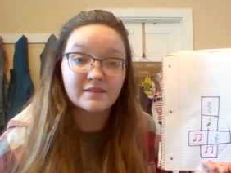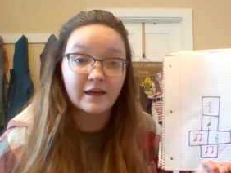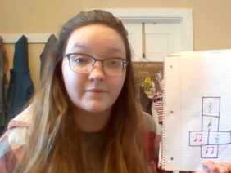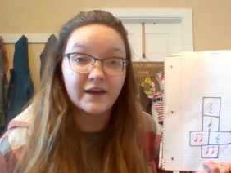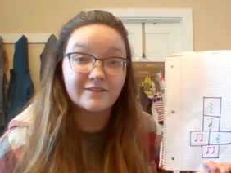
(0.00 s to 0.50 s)

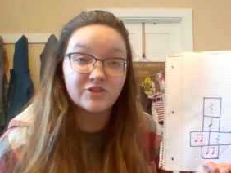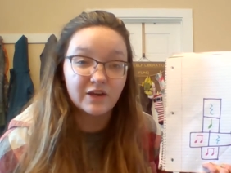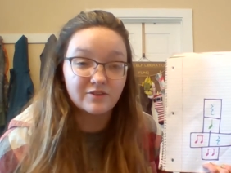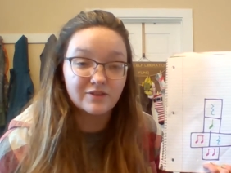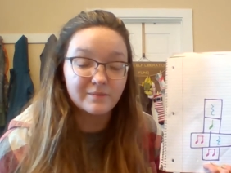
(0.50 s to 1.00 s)
them and
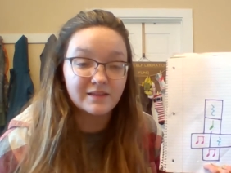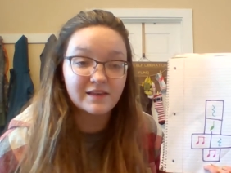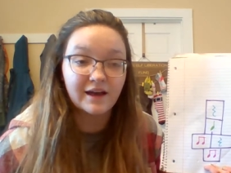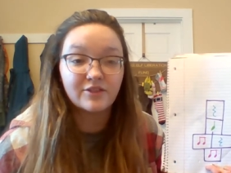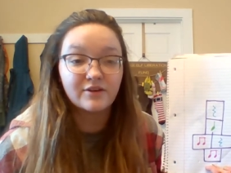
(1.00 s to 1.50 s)
change them
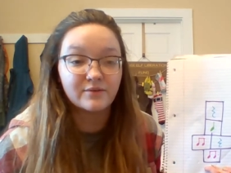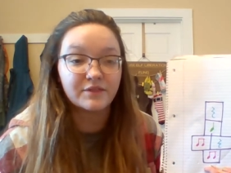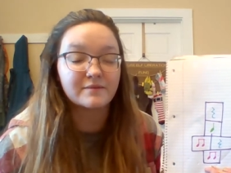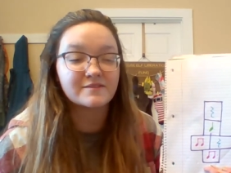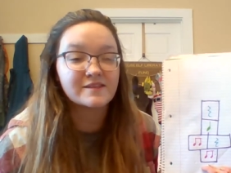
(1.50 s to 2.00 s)
into other
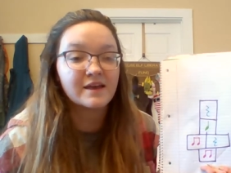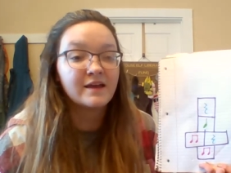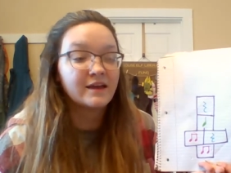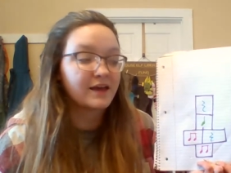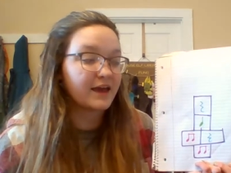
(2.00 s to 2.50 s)
rhythms.
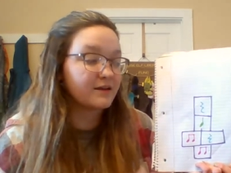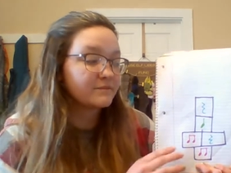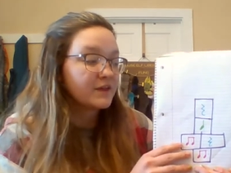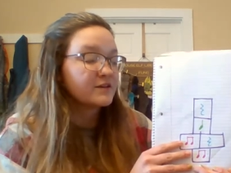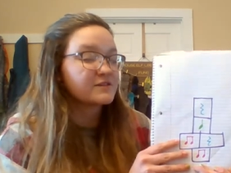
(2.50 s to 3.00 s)
Okay,
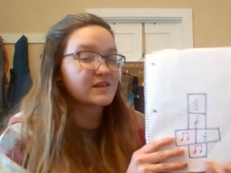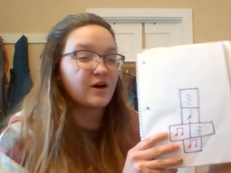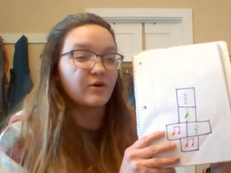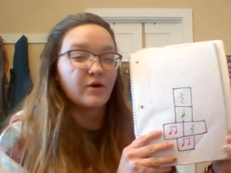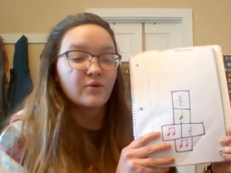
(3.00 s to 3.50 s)

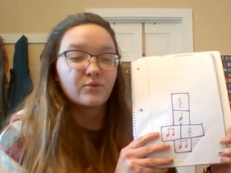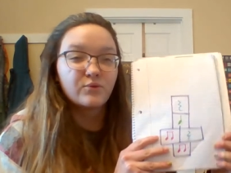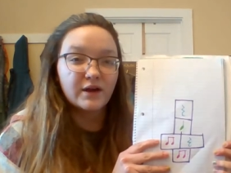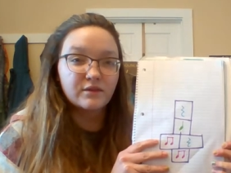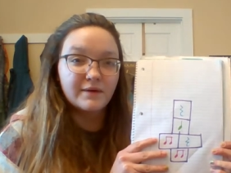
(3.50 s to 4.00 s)
so
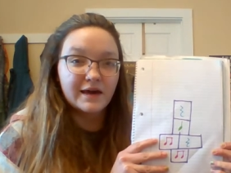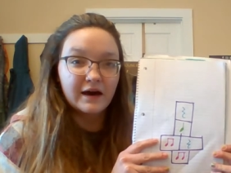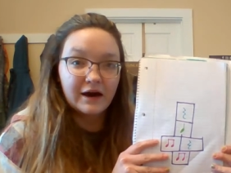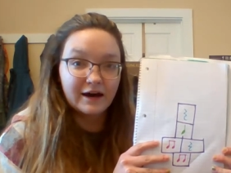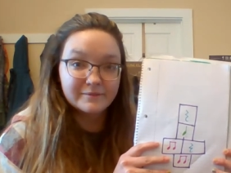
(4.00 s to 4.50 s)
rhythmic
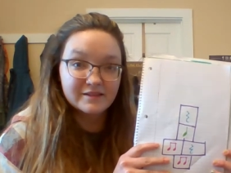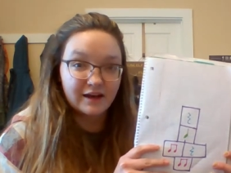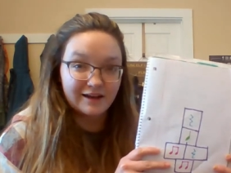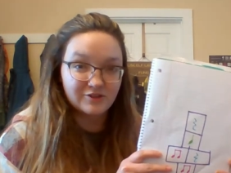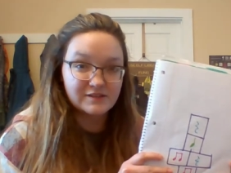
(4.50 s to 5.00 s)

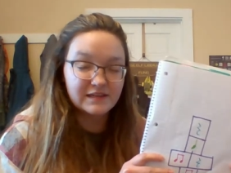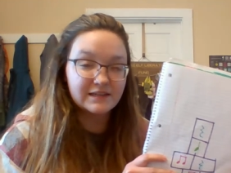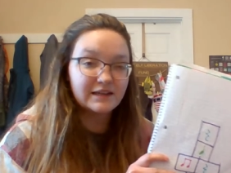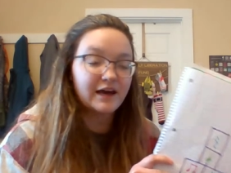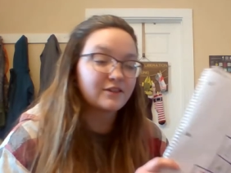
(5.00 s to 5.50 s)
hopscotch is
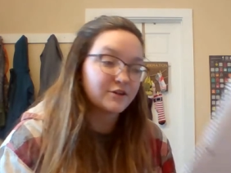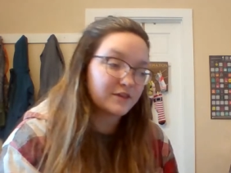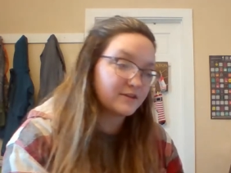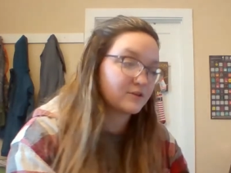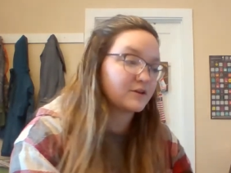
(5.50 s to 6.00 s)
another
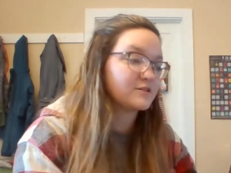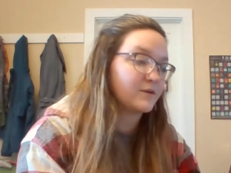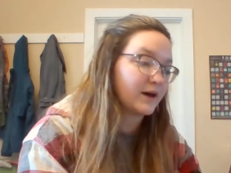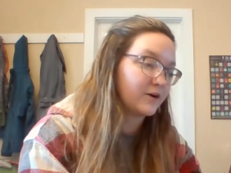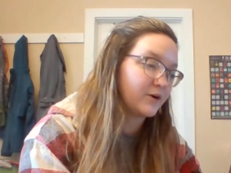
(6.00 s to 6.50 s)
thing you could do
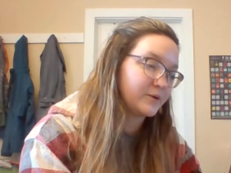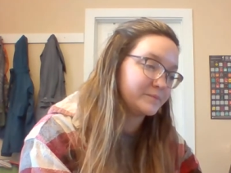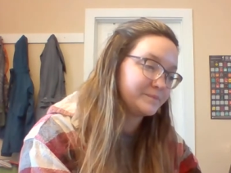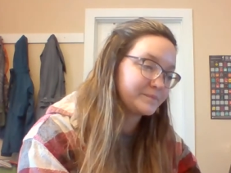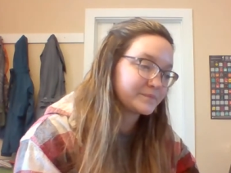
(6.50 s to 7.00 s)
at
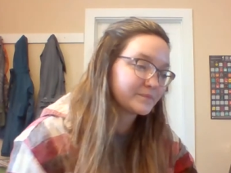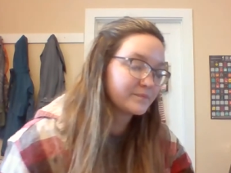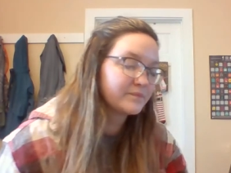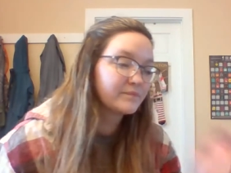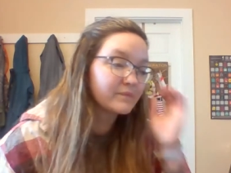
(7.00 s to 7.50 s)
home.
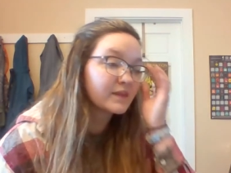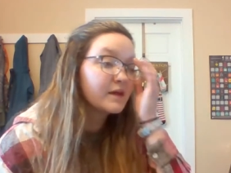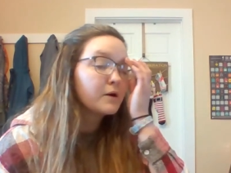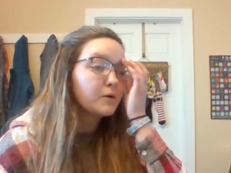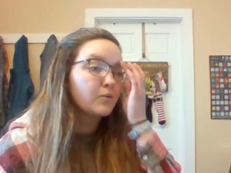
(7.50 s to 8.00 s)

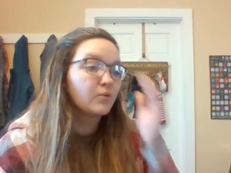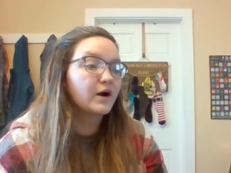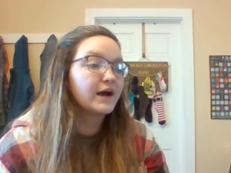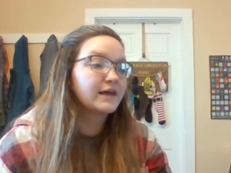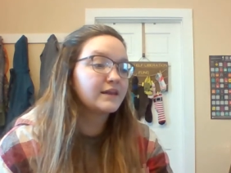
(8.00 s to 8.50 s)

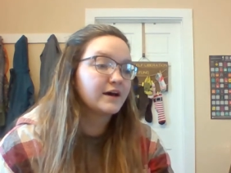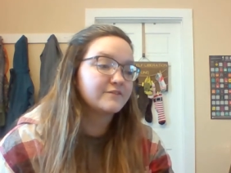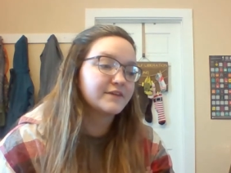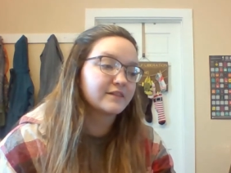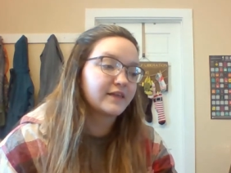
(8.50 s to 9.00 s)
One
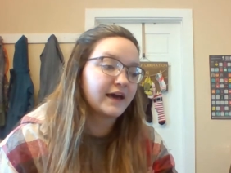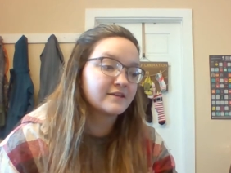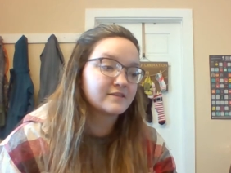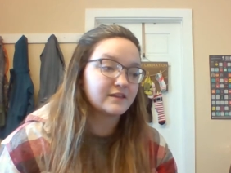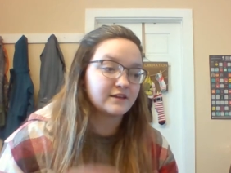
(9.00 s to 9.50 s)
of the
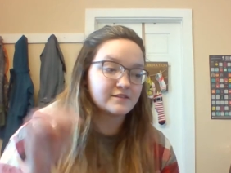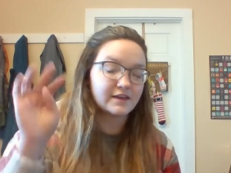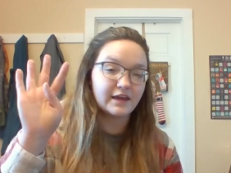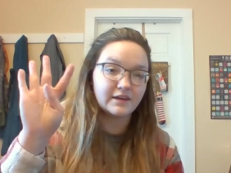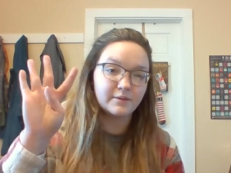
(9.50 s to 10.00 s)
last things,
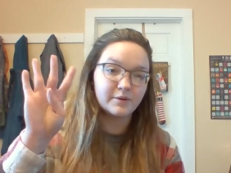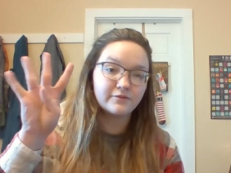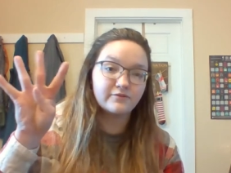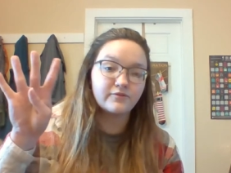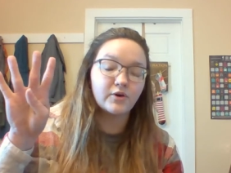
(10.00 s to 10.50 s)
okay, number
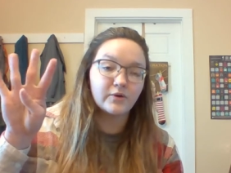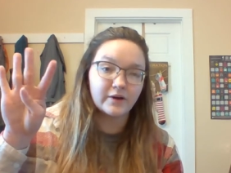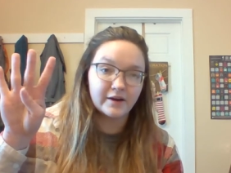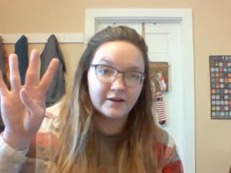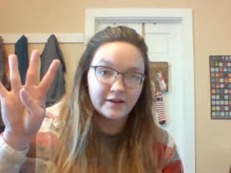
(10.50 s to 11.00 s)
4,